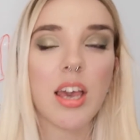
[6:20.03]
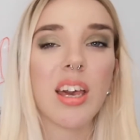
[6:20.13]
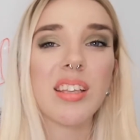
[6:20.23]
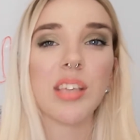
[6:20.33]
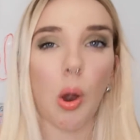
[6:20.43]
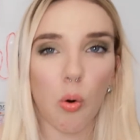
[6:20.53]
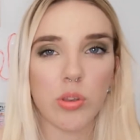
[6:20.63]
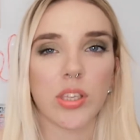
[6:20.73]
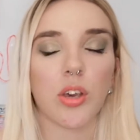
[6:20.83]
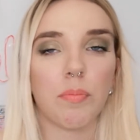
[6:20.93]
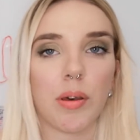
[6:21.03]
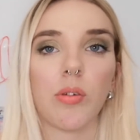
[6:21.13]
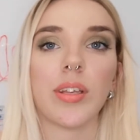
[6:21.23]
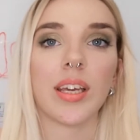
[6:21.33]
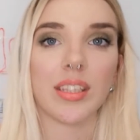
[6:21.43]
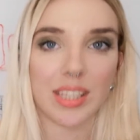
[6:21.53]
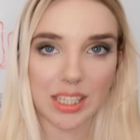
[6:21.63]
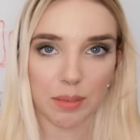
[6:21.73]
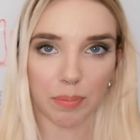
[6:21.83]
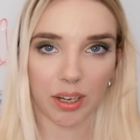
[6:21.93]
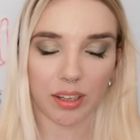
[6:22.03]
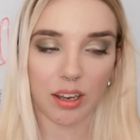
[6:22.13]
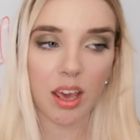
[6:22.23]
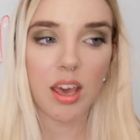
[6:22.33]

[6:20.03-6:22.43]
it's also building discipline.